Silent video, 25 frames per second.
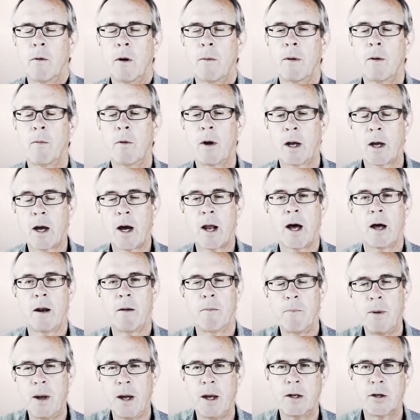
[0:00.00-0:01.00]
I mean, when I got
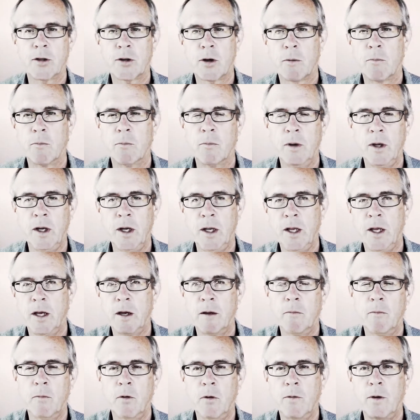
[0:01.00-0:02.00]
out of bed and started
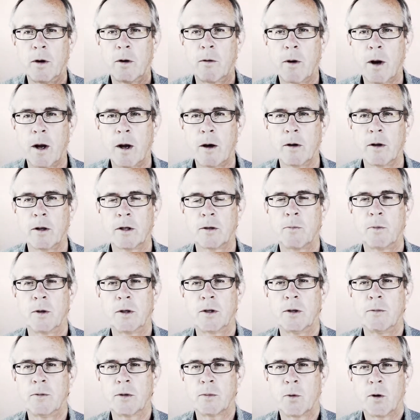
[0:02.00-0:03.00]
eating and moving around, it
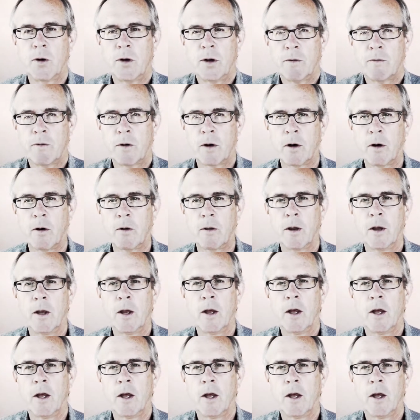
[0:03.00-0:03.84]
seems more difficult.